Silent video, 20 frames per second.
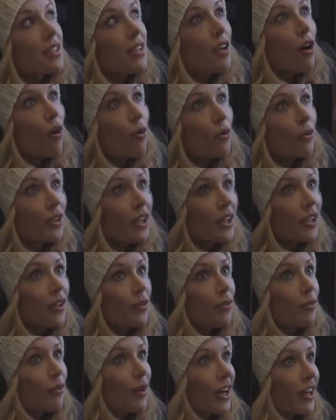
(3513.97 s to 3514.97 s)
the only
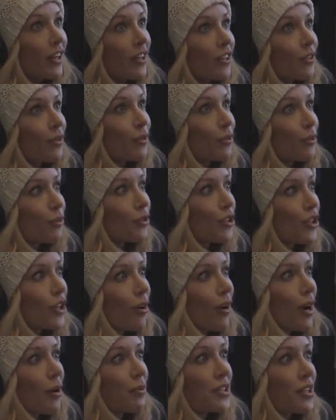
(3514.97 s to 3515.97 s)
radio
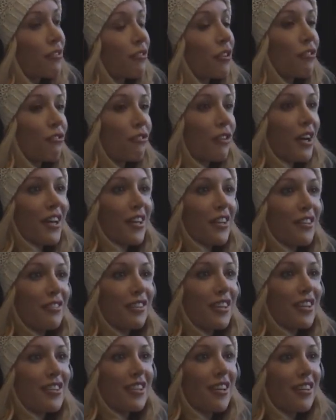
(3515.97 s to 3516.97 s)
show I was ever afraid of
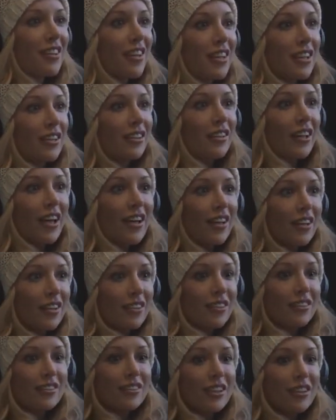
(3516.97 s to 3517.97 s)
because I thought he'd
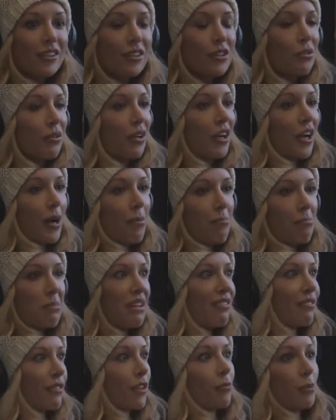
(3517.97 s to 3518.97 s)
gut
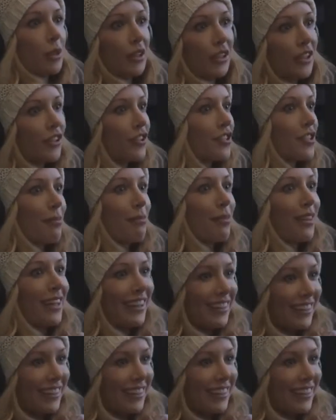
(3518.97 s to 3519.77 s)
me verbally or something.